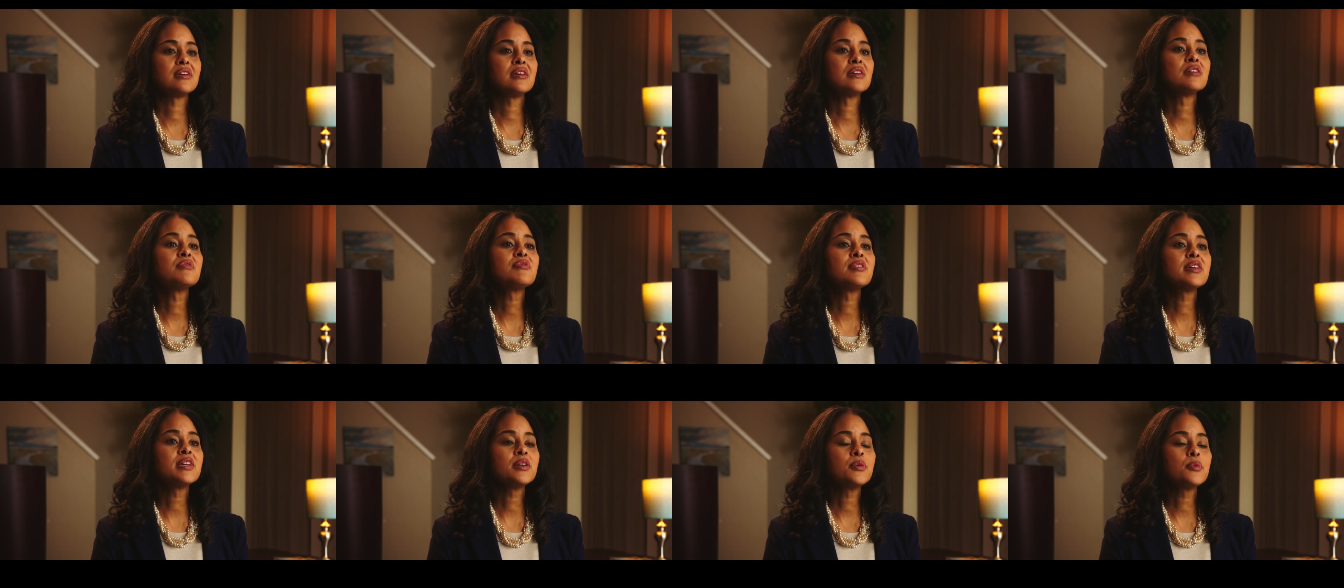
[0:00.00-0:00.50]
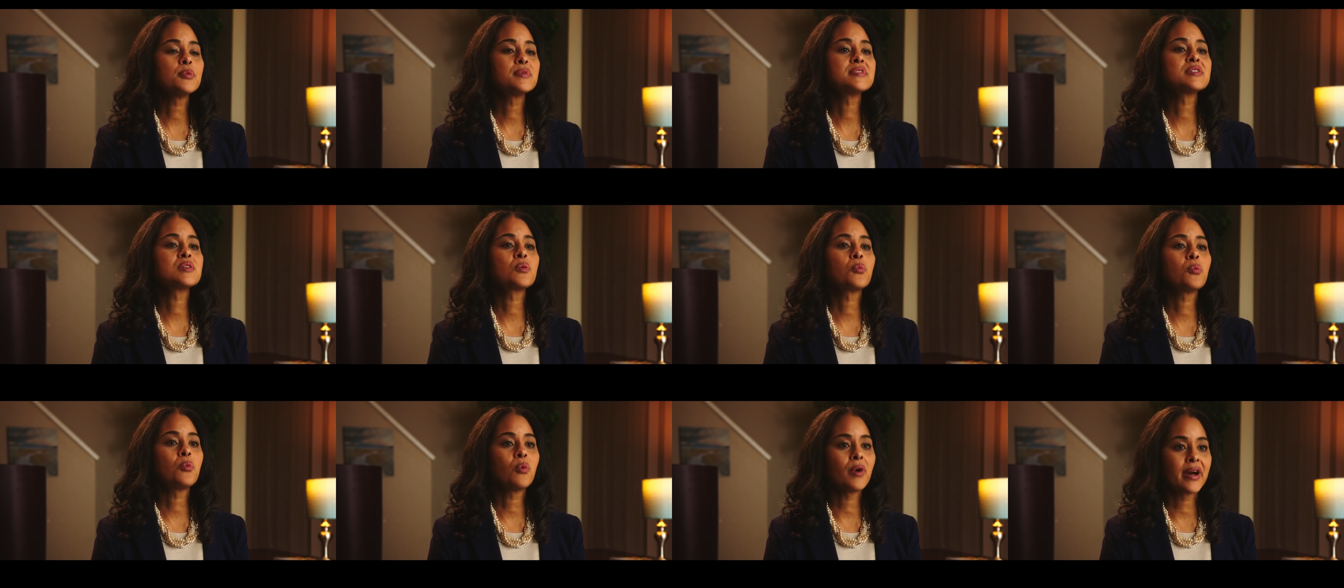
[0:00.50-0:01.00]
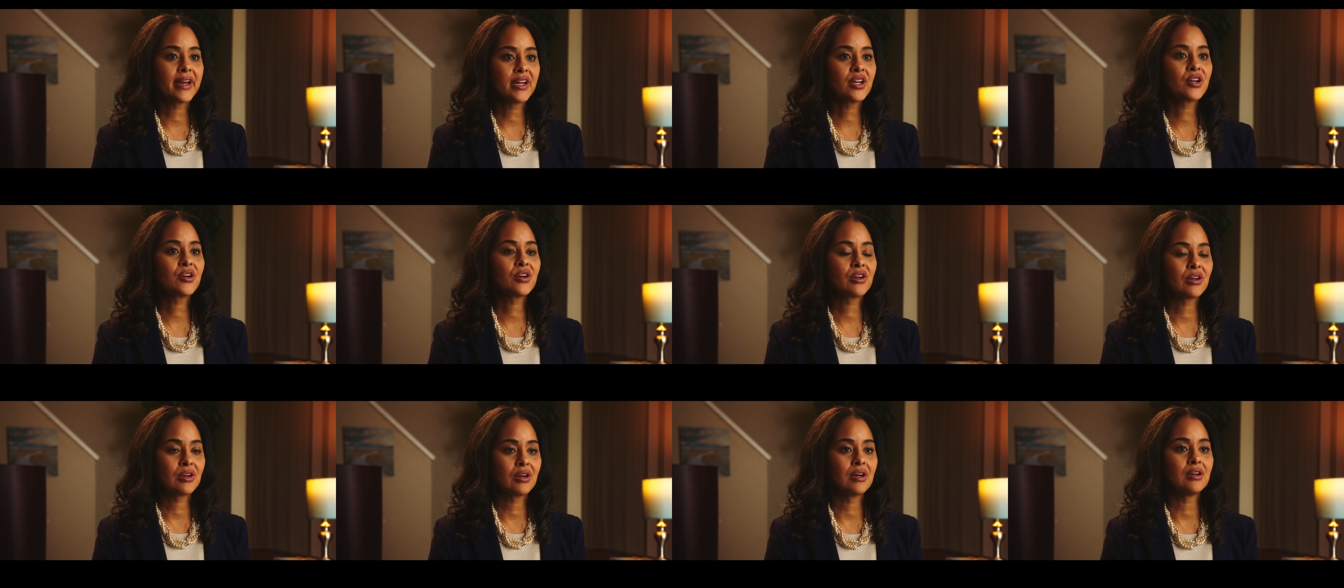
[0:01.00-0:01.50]
if he was a white
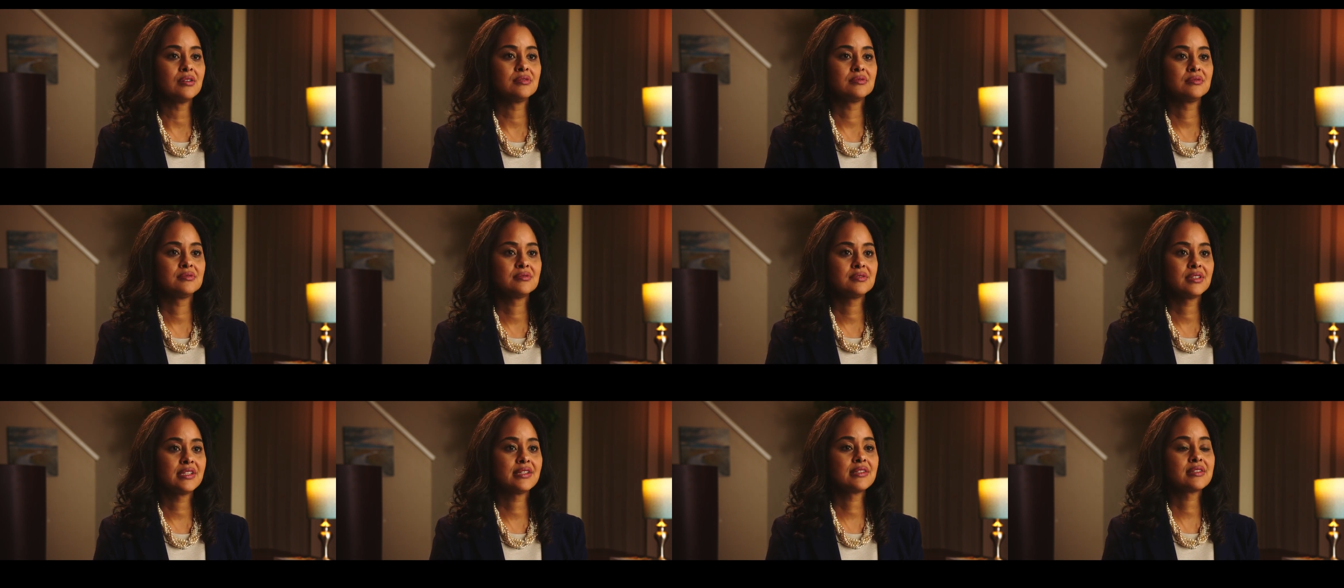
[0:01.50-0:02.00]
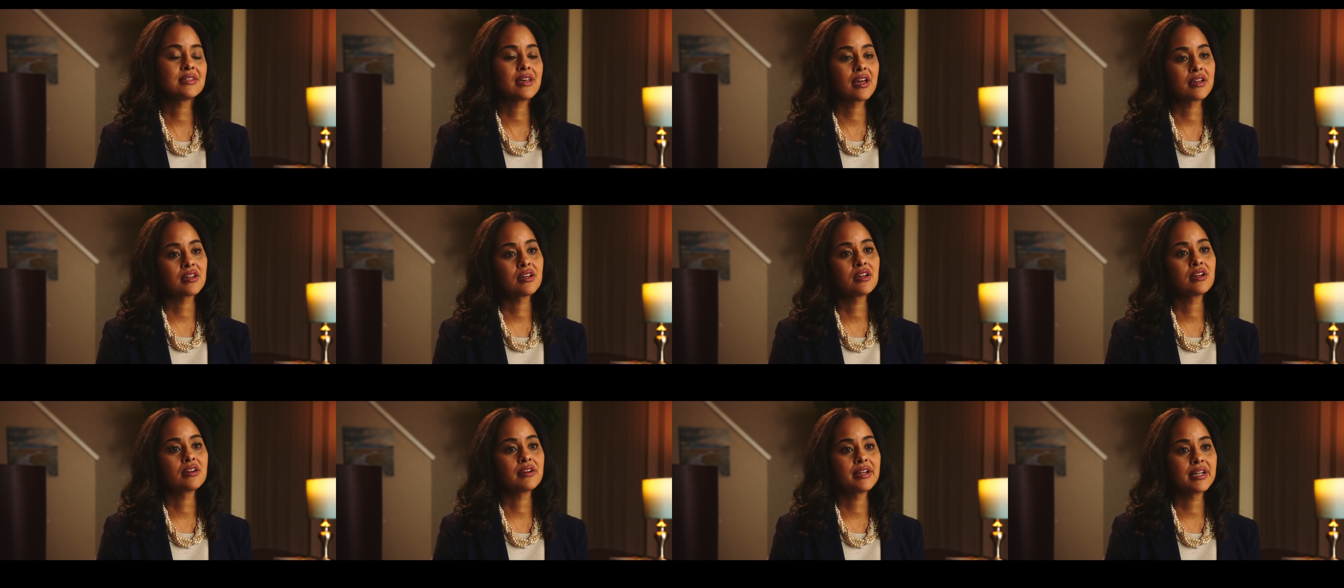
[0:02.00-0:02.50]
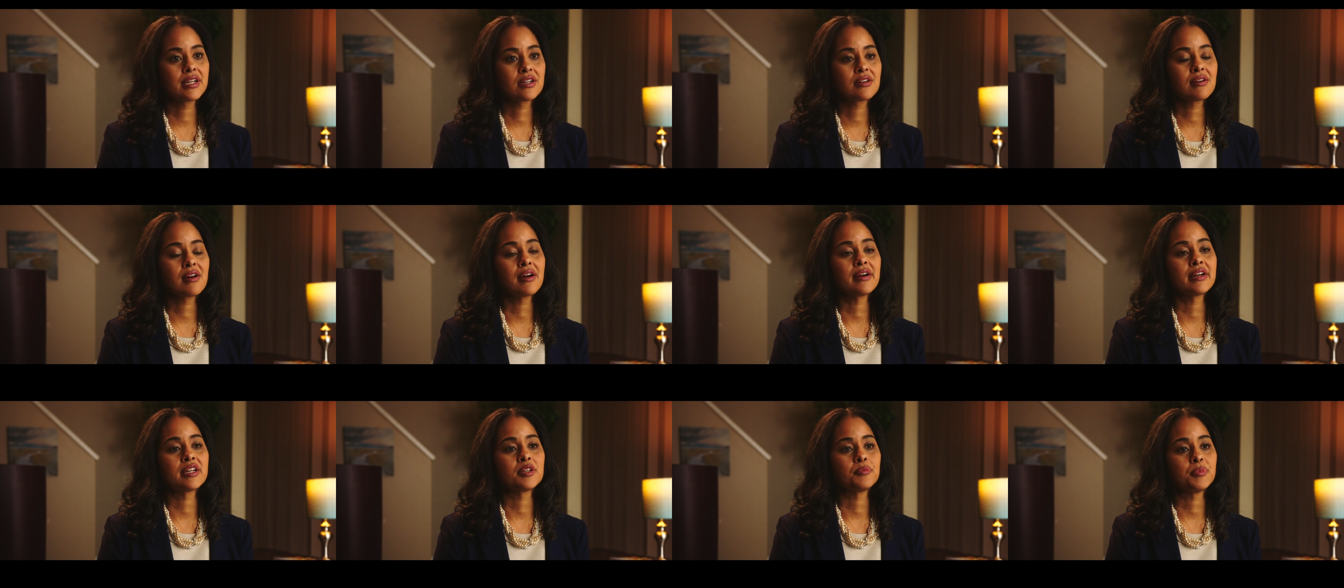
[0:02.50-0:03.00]
girl in second grade
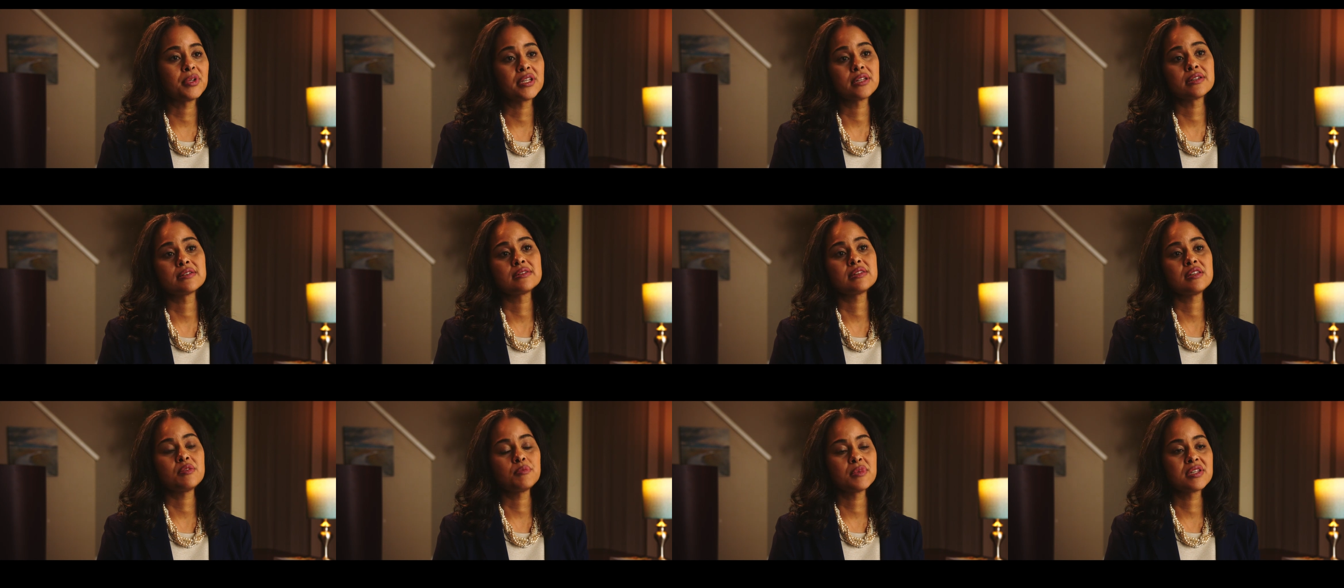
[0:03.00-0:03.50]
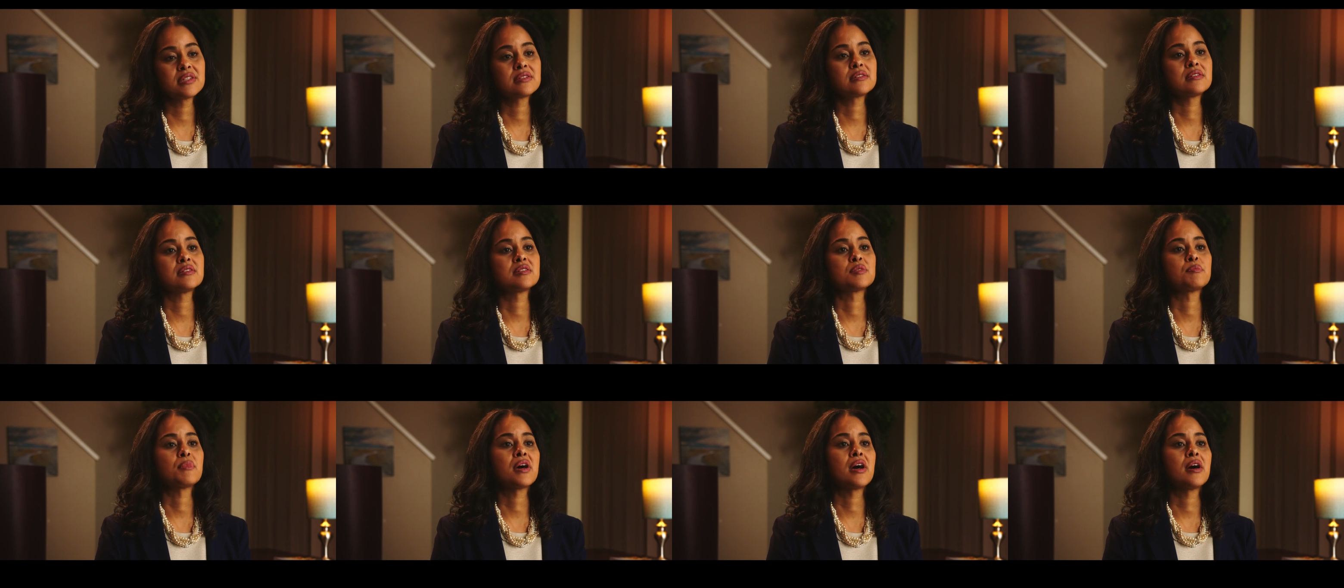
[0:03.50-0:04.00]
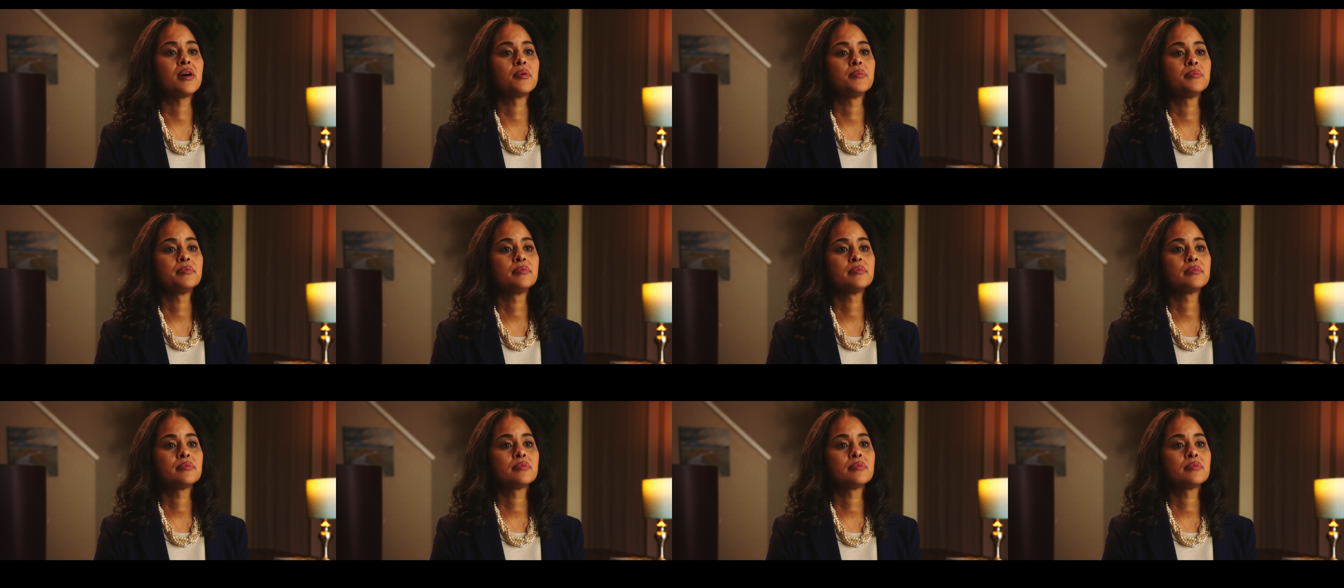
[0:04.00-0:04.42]
crying because he missed his mom,